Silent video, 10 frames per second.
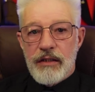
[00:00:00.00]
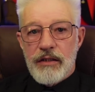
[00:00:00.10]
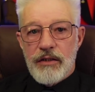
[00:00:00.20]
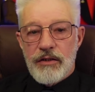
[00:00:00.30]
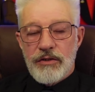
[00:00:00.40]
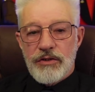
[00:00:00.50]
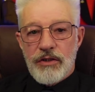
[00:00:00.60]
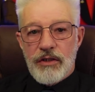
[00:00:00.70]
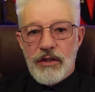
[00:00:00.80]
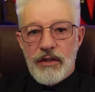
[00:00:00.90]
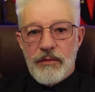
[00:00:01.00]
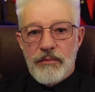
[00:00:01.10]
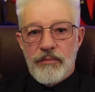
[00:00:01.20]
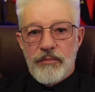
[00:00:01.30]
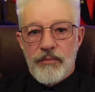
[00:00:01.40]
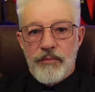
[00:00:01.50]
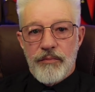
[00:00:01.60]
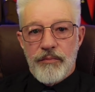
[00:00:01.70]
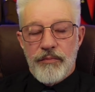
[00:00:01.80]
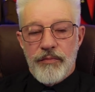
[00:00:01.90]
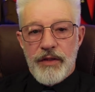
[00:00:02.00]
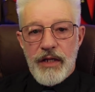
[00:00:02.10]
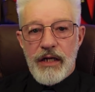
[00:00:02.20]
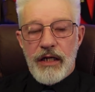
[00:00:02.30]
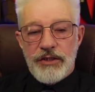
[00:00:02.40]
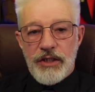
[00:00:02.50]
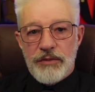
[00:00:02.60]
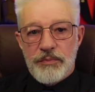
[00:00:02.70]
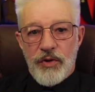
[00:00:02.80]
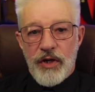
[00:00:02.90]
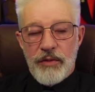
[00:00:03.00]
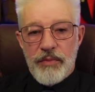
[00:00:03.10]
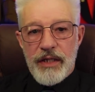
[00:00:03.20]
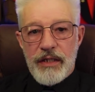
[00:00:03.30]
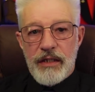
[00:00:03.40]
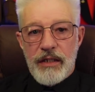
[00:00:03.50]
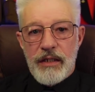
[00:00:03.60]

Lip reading: that the NHS buy them in,